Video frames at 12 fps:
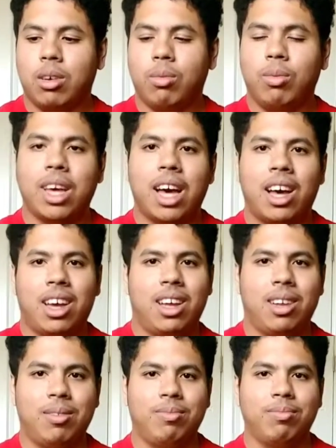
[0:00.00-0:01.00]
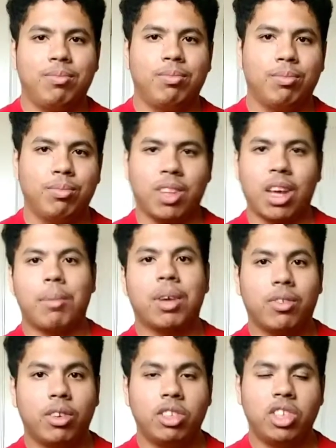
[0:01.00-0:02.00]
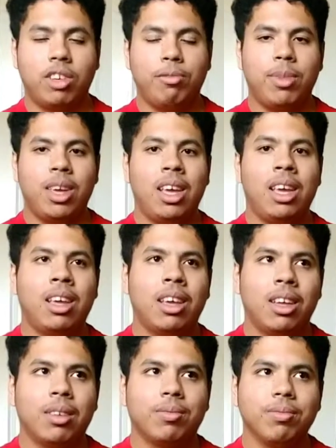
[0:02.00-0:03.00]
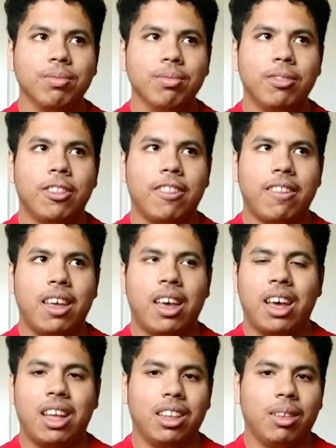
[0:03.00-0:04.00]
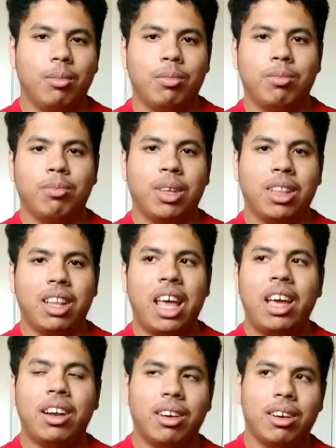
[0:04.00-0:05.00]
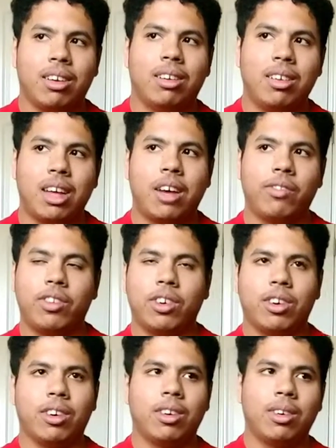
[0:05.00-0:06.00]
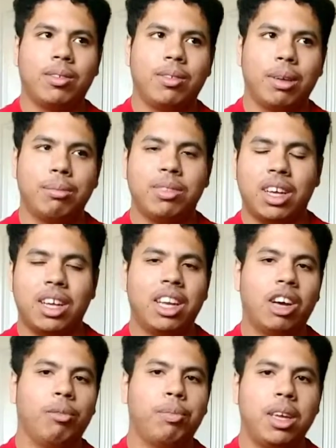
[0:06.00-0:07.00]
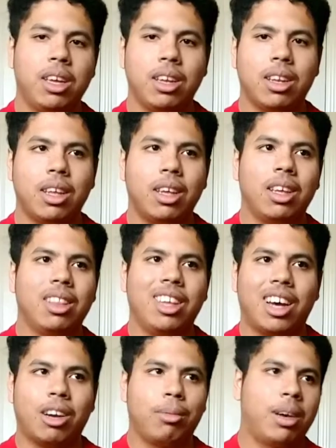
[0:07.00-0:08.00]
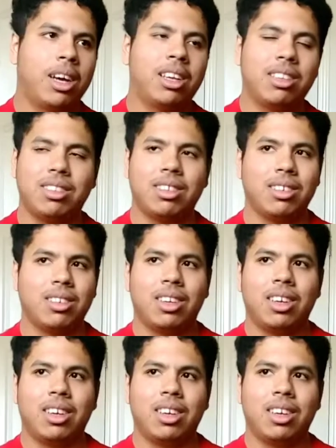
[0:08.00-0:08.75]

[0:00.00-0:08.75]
we got the comic version of me, and but later after I'm done helping the Autobots and